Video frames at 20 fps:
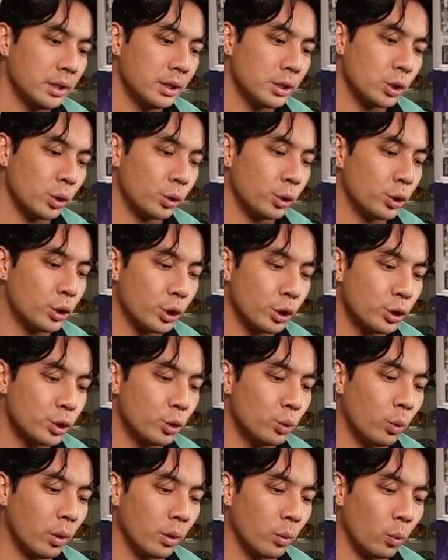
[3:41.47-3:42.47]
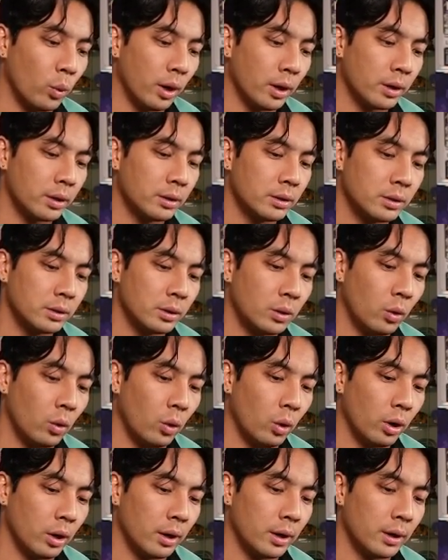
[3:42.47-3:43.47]
So you could do 1-1
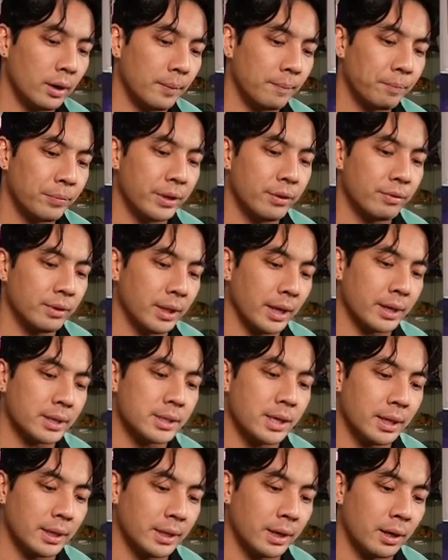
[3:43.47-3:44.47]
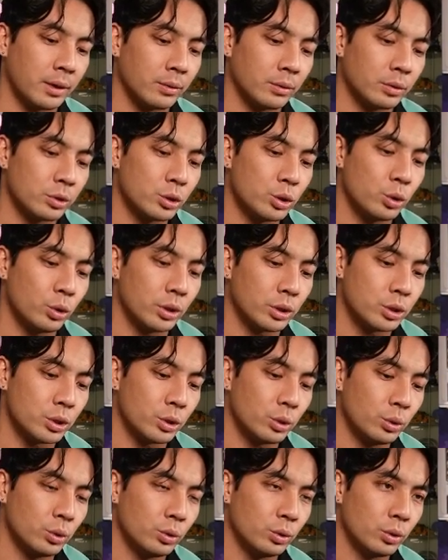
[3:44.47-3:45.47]
or even like take down
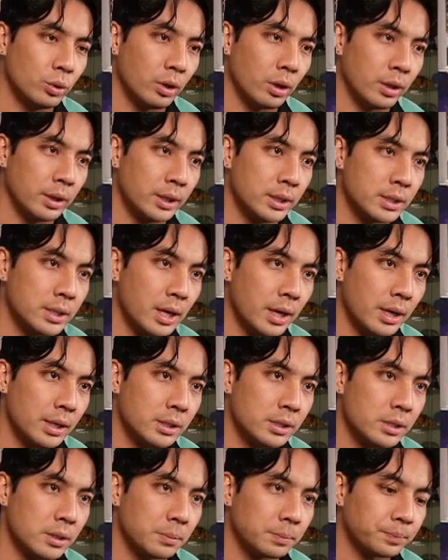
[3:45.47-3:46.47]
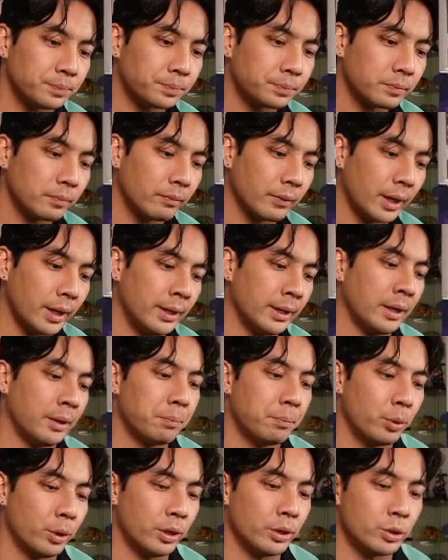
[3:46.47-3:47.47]
2-2 on these guys and then
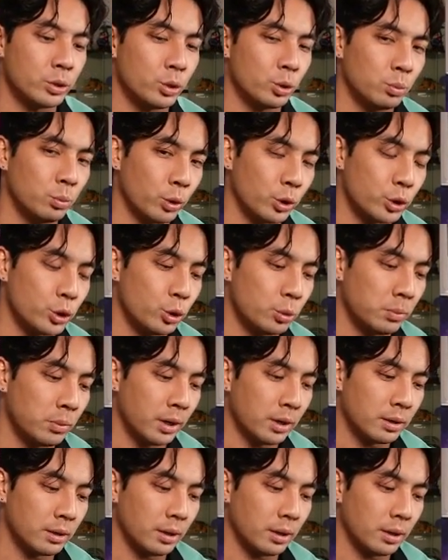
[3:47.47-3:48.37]
put in 2 more Chumon